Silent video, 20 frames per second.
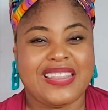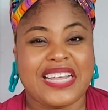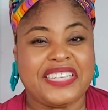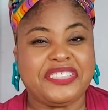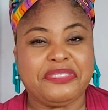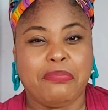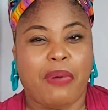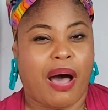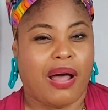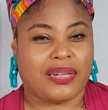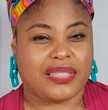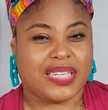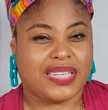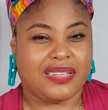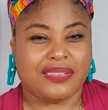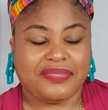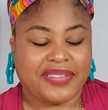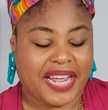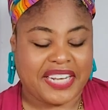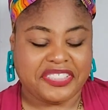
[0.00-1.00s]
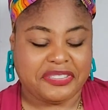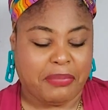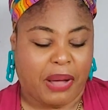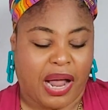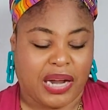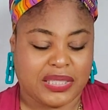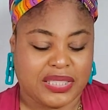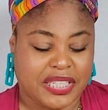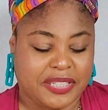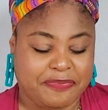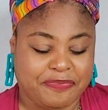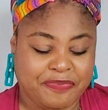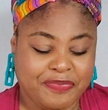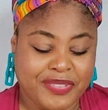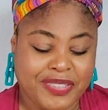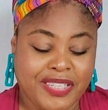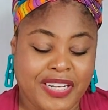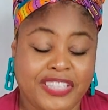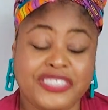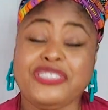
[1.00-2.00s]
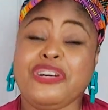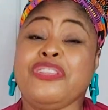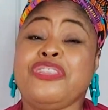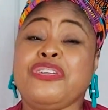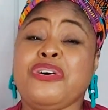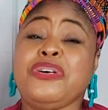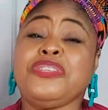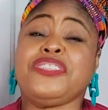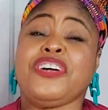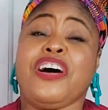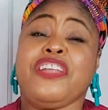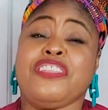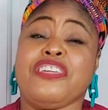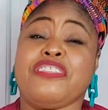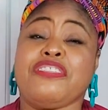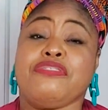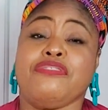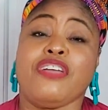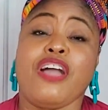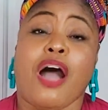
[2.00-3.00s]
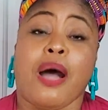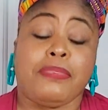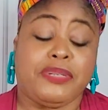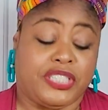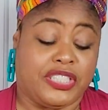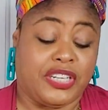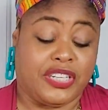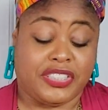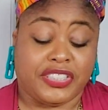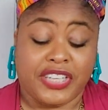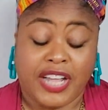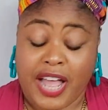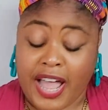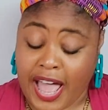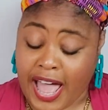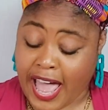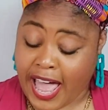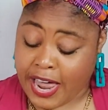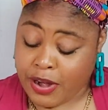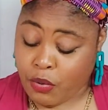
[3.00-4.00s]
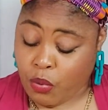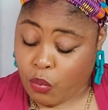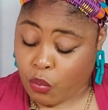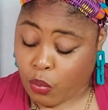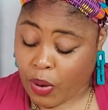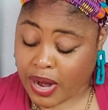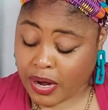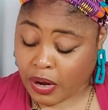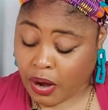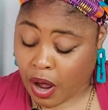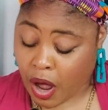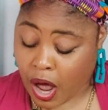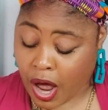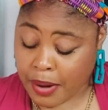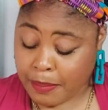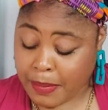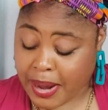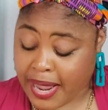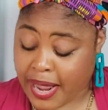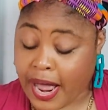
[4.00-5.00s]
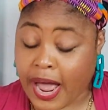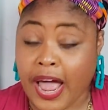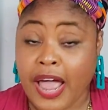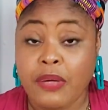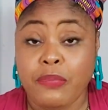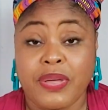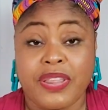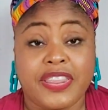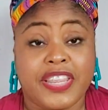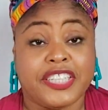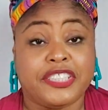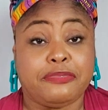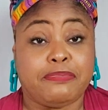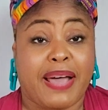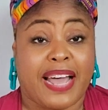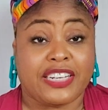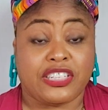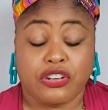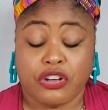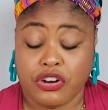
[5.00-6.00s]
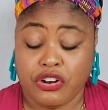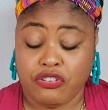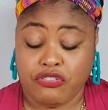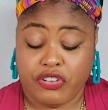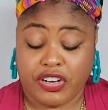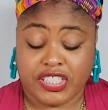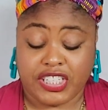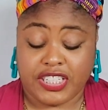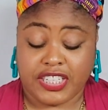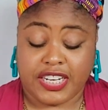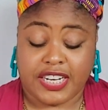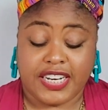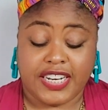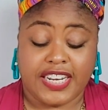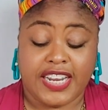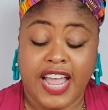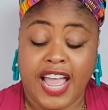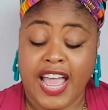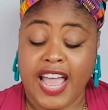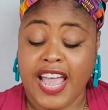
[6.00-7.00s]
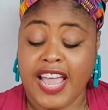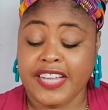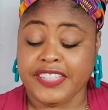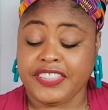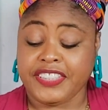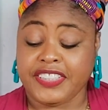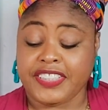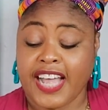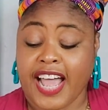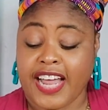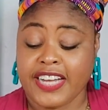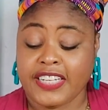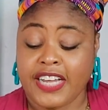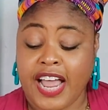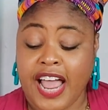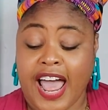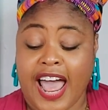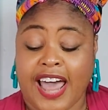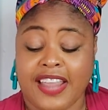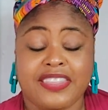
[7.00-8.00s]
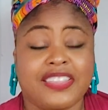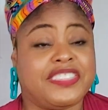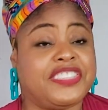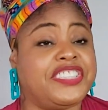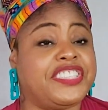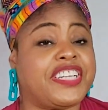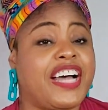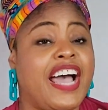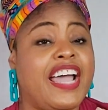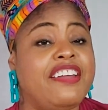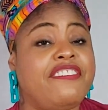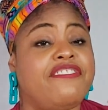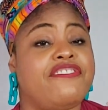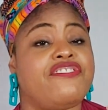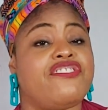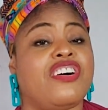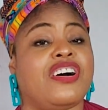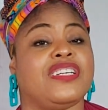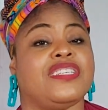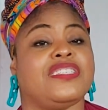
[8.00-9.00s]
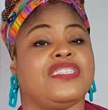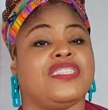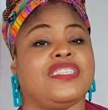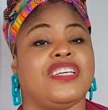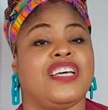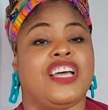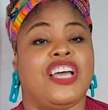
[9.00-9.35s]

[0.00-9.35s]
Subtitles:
small thing. That's small thing. So those are the three options. And what caught my eye with this pattern originally is that at the side front,